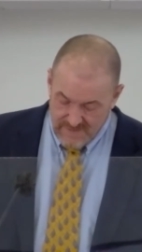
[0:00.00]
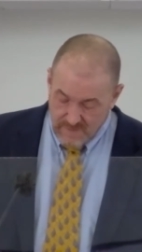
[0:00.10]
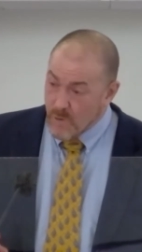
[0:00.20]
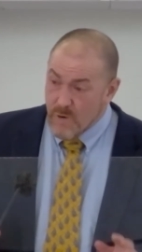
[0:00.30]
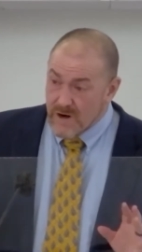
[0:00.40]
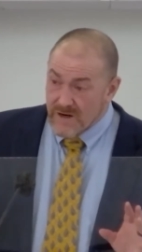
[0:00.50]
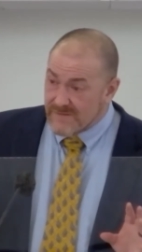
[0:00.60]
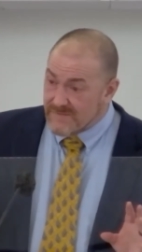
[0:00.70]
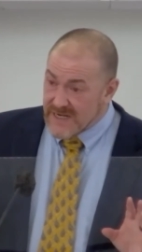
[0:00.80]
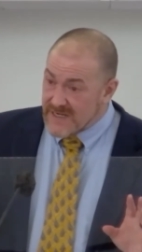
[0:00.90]

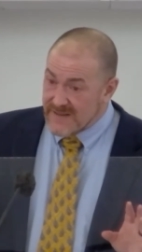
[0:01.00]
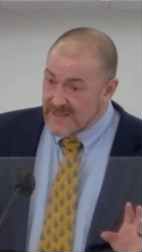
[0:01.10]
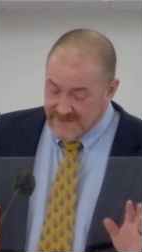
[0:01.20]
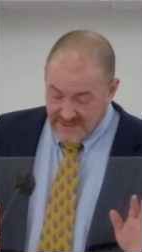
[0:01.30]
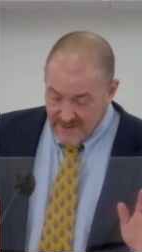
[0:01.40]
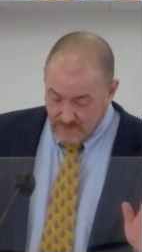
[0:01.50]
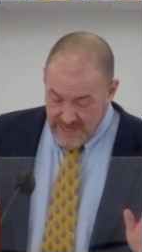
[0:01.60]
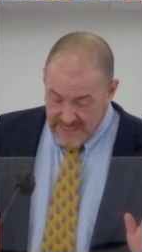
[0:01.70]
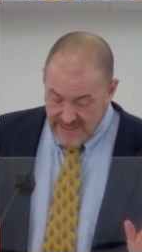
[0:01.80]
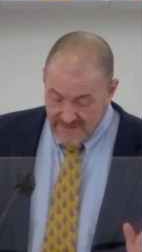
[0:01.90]
or reading things like
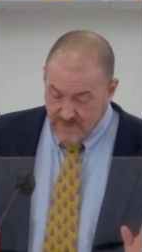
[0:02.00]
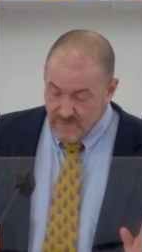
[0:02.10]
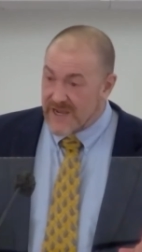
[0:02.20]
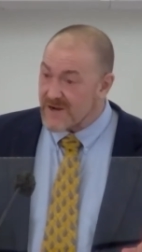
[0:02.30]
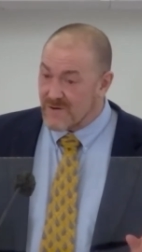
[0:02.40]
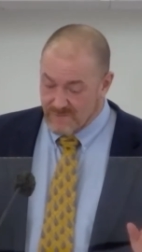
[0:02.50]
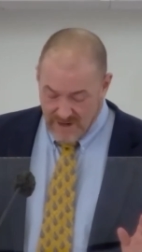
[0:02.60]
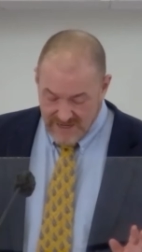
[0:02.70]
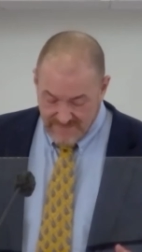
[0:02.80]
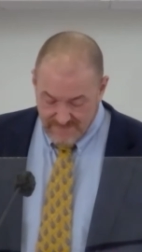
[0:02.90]
Waking Up White or
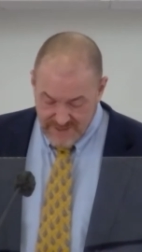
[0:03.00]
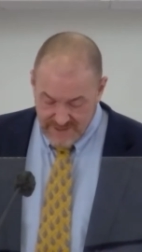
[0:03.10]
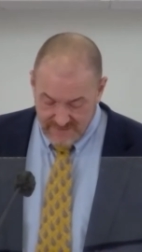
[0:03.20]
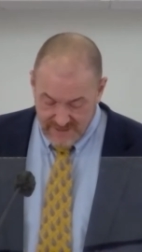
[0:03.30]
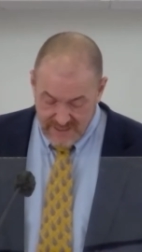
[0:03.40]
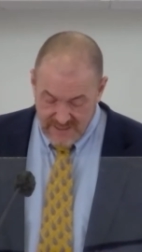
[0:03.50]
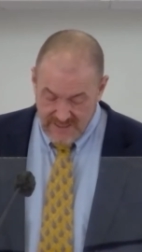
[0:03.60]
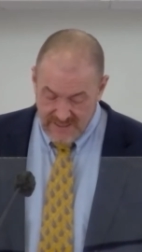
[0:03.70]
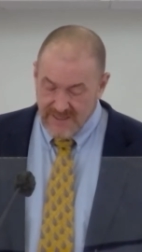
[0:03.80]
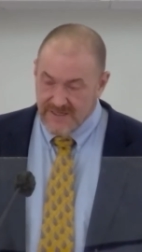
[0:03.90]
White Fragility
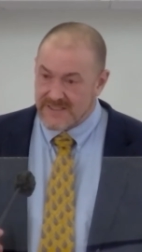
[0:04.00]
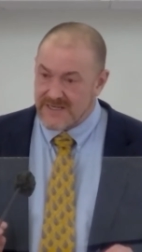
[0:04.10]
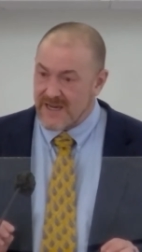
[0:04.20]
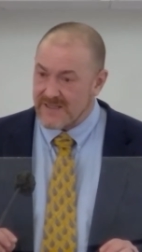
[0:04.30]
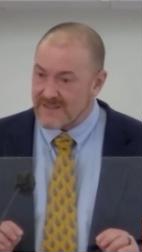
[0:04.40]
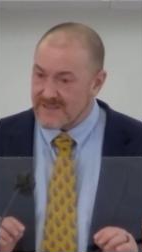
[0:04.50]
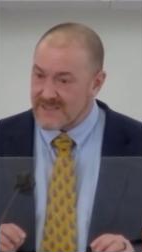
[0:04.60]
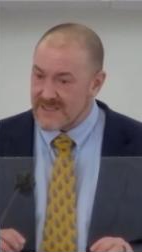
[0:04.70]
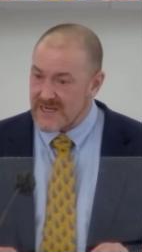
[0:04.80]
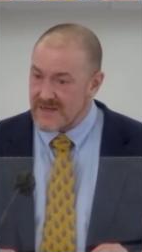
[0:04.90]
is not the
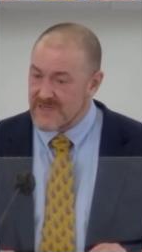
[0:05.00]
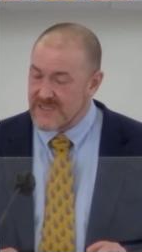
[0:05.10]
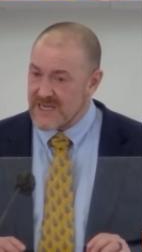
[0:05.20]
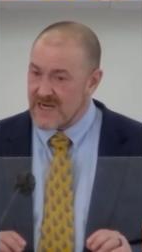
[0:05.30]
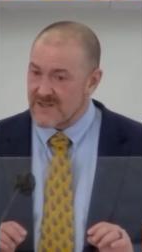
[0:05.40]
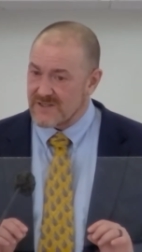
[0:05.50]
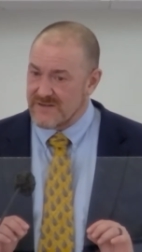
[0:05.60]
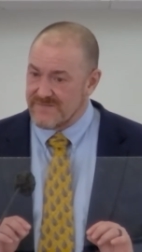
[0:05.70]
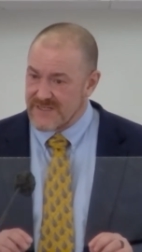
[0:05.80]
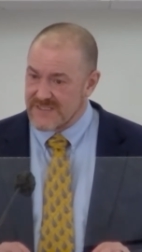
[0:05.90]
same as
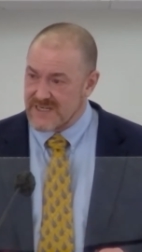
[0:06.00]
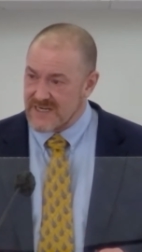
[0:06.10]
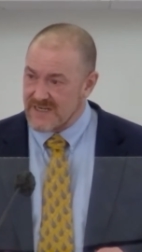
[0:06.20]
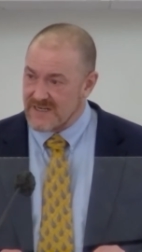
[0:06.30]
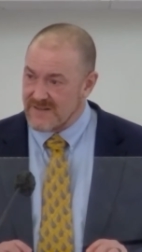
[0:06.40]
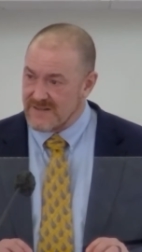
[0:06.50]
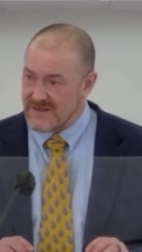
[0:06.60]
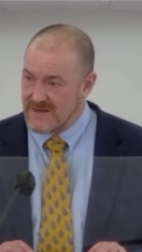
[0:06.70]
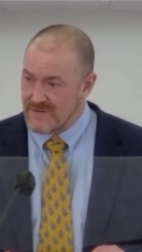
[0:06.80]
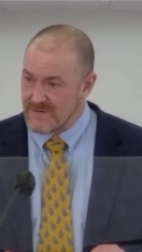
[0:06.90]
actually visiting the
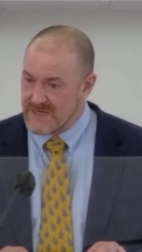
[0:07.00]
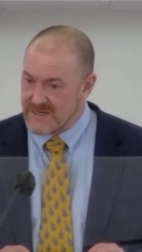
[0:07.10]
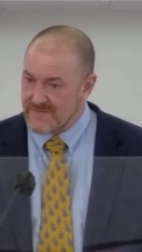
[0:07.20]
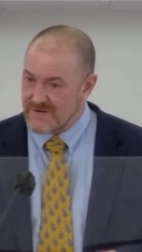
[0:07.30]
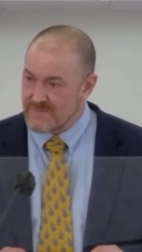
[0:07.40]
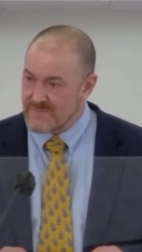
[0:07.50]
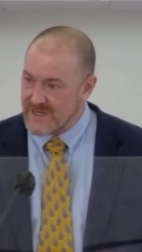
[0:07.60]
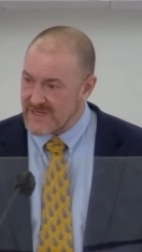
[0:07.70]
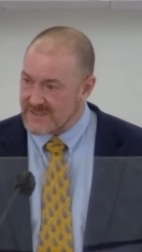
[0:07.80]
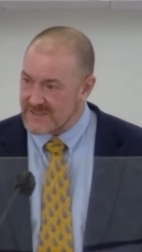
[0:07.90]
new and different
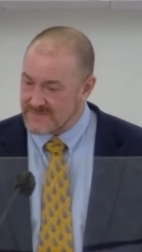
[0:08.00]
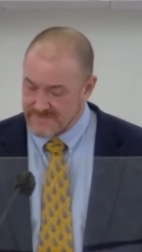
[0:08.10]
place.